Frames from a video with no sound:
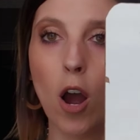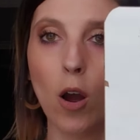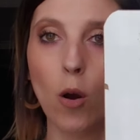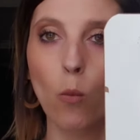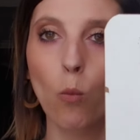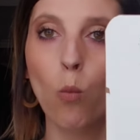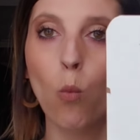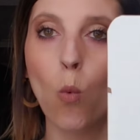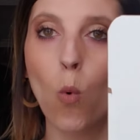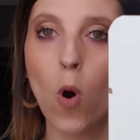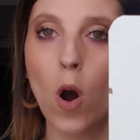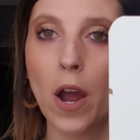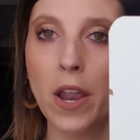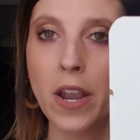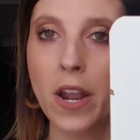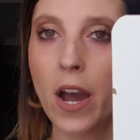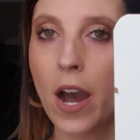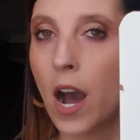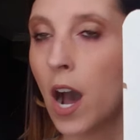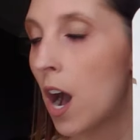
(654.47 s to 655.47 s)
one
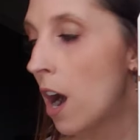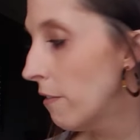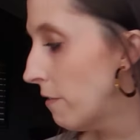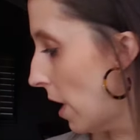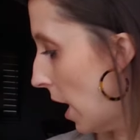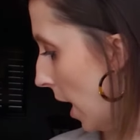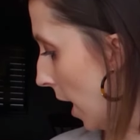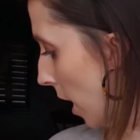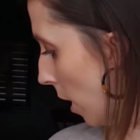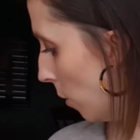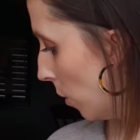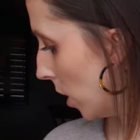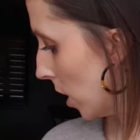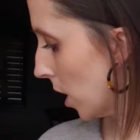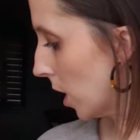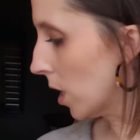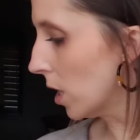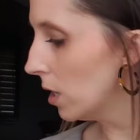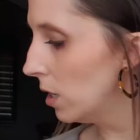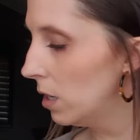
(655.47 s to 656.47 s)
of
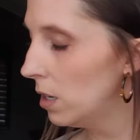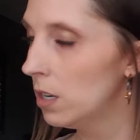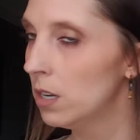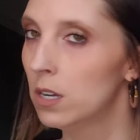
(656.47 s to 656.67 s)
our